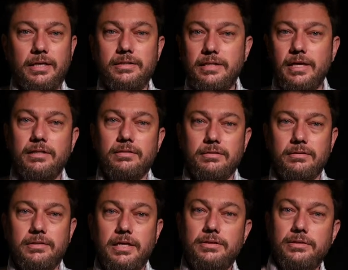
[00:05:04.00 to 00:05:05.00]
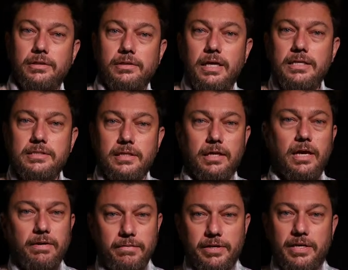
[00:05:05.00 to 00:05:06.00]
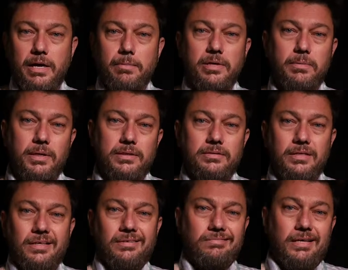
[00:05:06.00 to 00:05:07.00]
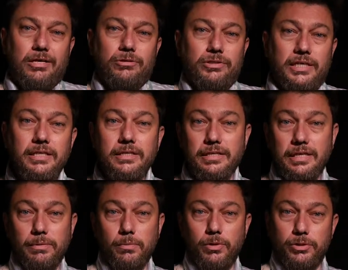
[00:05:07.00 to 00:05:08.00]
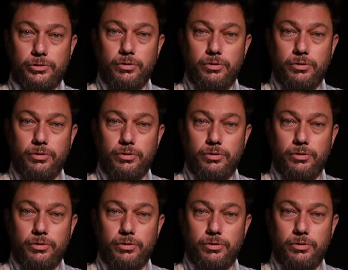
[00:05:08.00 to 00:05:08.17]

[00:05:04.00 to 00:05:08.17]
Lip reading: And then they realize that I have a camera but I don't need it anymore.